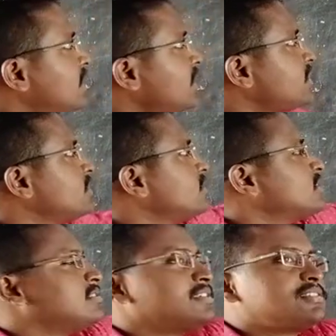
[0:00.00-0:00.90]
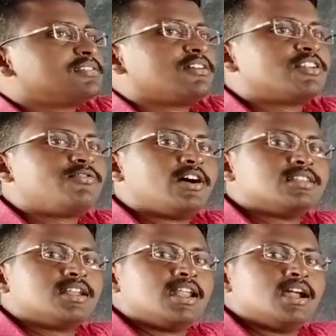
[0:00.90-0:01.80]
that this is our
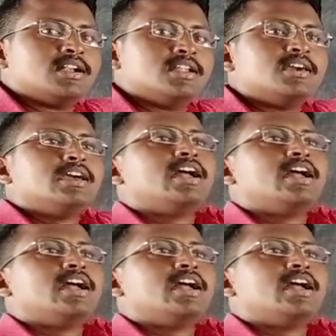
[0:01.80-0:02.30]
fatherland